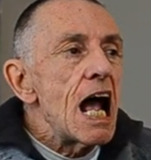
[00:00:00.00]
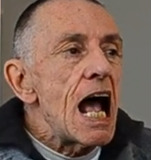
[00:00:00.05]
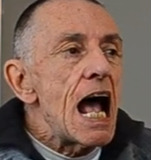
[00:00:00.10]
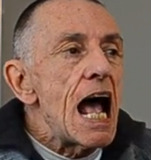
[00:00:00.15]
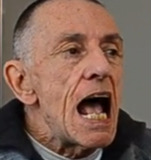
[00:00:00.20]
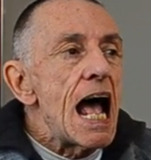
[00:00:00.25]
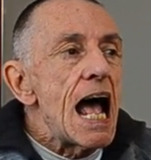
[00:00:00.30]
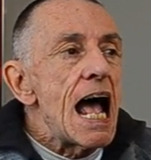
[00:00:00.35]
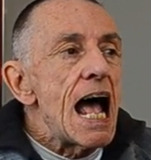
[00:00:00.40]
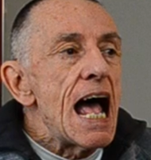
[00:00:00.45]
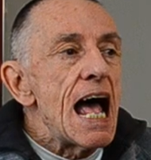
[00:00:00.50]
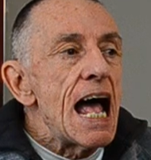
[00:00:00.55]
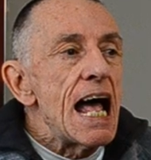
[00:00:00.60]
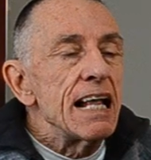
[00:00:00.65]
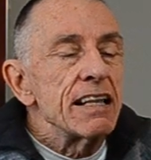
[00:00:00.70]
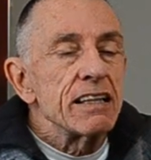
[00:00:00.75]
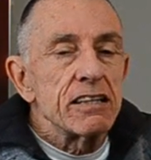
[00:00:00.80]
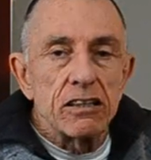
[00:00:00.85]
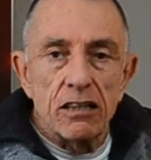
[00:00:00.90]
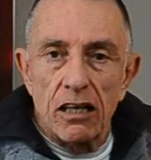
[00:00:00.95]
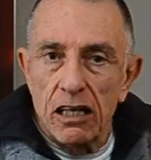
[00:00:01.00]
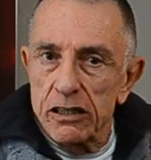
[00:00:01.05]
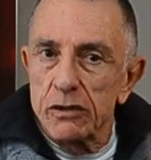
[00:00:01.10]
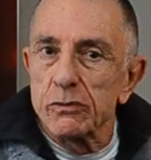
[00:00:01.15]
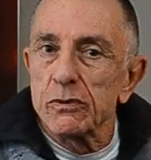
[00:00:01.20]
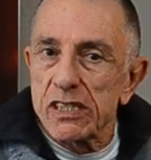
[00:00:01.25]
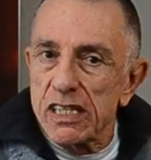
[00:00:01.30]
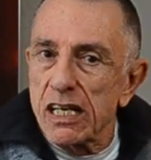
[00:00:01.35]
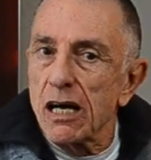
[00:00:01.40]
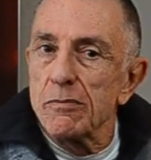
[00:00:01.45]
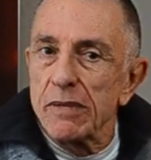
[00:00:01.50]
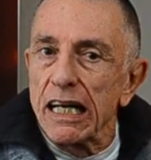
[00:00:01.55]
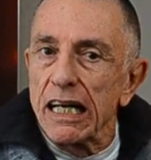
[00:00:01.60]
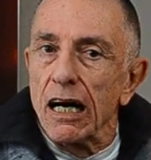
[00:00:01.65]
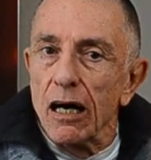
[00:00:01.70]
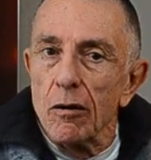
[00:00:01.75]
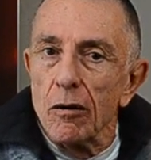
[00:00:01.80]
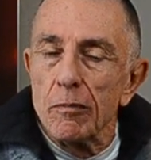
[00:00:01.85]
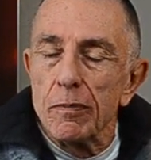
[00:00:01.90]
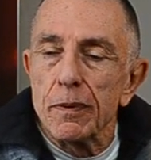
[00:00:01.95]
and the light was coming
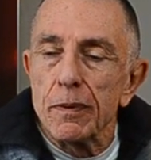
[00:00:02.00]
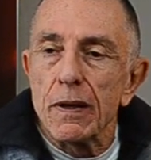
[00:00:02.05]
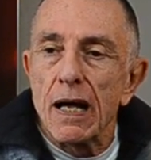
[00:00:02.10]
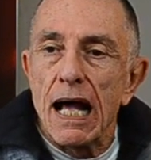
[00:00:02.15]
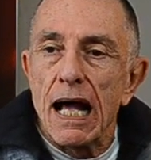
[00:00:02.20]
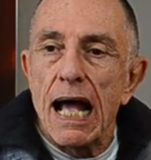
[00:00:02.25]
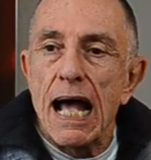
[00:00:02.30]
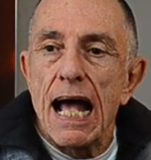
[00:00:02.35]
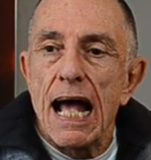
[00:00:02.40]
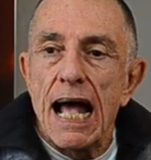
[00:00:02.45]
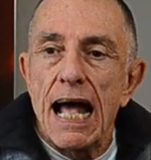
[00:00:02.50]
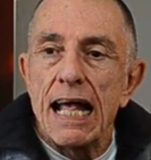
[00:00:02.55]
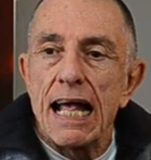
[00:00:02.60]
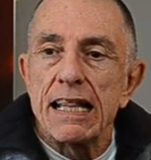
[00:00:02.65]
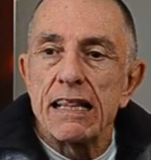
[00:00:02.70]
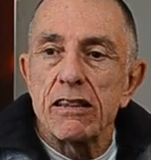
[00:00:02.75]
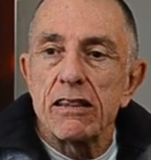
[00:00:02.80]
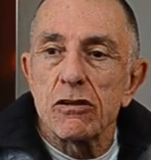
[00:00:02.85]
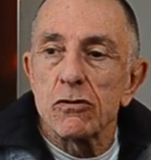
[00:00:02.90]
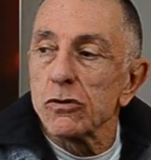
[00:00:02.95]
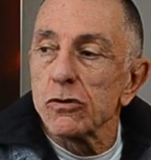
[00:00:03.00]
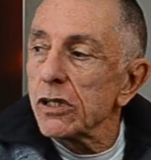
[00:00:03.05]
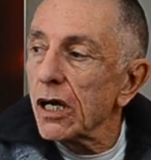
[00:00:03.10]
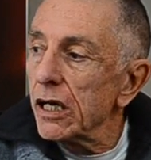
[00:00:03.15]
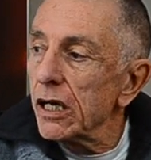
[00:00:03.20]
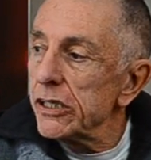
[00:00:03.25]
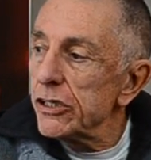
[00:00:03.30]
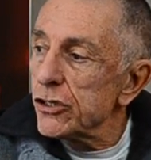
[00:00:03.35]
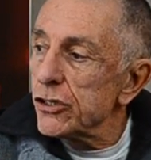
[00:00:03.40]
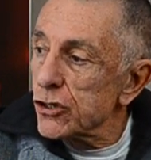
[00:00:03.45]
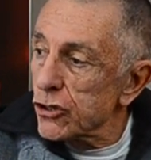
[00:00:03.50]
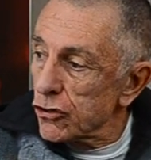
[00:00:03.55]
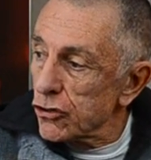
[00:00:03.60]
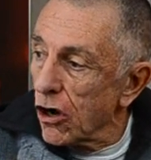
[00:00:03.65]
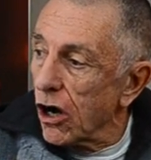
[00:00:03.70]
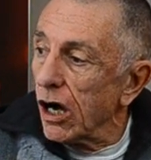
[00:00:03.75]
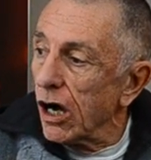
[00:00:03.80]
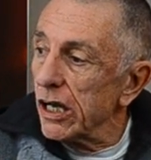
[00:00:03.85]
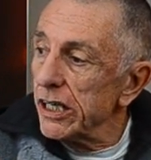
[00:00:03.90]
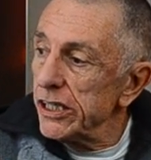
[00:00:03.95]
up, and thought I'd
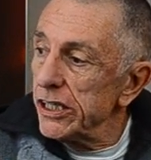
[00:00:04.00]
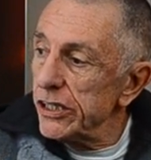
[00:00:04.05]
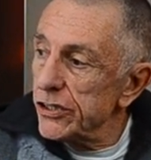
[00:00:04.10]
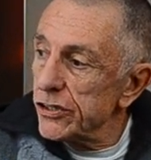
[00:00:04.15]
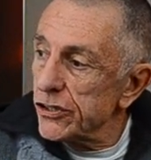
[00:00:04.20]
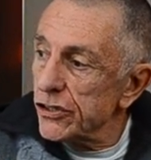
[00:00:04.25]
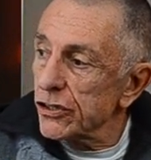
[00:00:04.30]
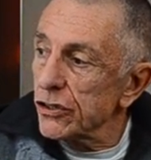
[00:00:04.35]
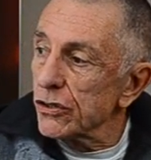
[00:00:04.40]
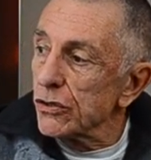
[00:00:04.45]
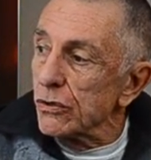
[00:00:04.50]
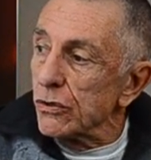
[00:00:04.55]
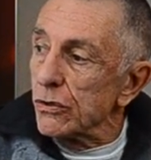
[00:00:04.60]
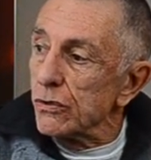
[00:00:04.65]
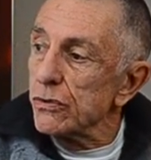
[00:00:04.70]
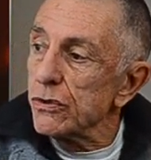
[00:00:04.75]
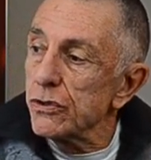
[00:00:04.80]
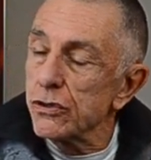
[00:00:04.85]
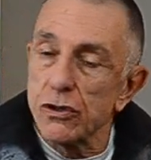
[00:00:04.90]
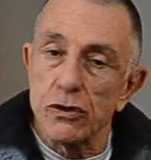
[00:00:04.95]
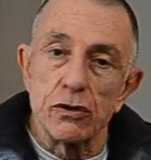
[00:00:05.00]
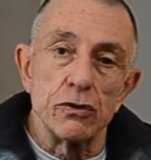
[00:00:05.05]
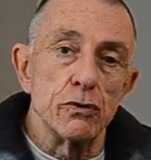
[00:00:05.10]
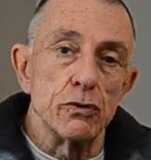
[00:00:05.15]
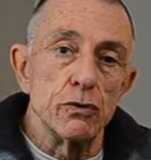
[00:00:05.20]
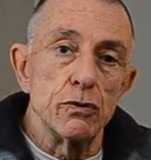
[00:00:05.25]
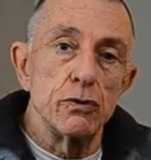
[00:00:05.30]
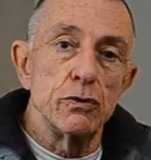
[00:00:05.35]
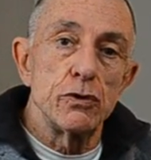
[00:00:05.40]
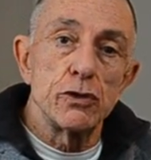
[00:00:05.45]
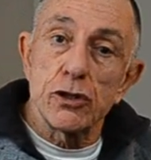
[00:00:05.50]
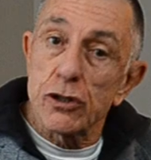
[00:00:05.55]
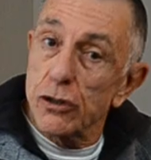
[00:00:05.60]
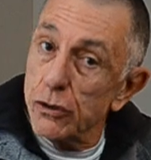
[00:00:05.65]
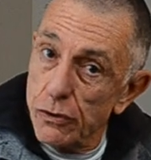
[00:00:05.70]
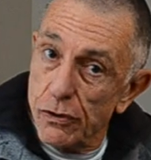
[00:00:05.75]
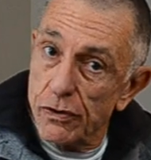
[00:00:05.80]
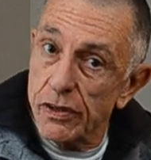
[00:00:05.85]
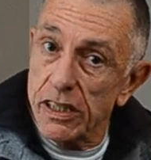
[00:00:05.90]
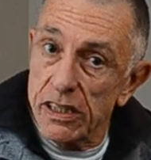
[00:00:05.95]
try to do
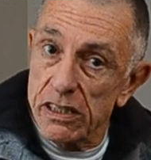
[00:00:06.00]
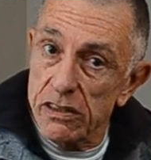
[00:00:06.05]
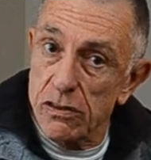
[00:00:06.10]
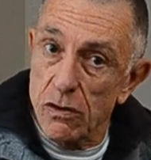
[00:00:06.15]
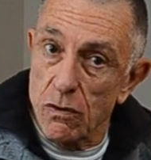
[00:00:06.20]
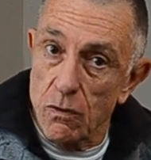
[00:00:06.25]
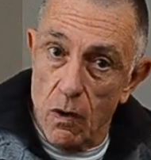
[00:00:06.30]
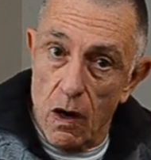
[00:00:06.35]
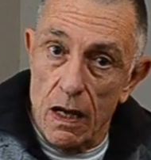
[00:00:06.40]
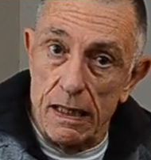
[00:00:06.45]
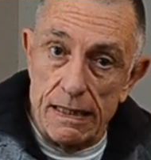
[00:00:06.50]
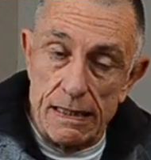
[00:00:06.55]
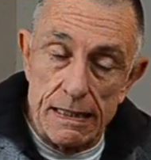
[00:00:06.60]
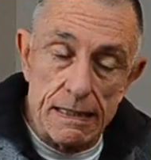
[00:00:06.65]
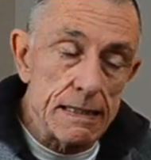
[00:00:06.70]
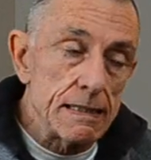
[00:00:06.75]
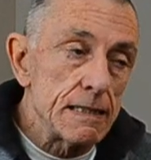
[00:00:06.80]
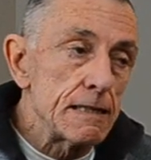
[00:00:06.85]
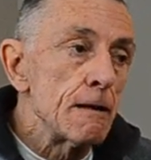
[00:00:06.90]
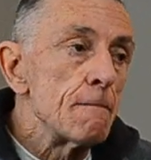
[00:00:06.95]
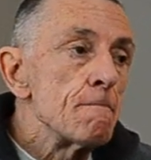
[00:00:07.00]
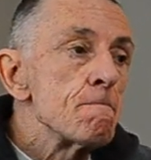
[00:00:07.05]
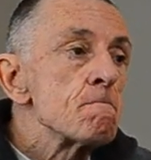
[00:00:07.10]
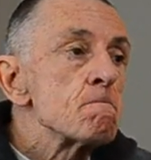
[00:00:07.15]
two things at once.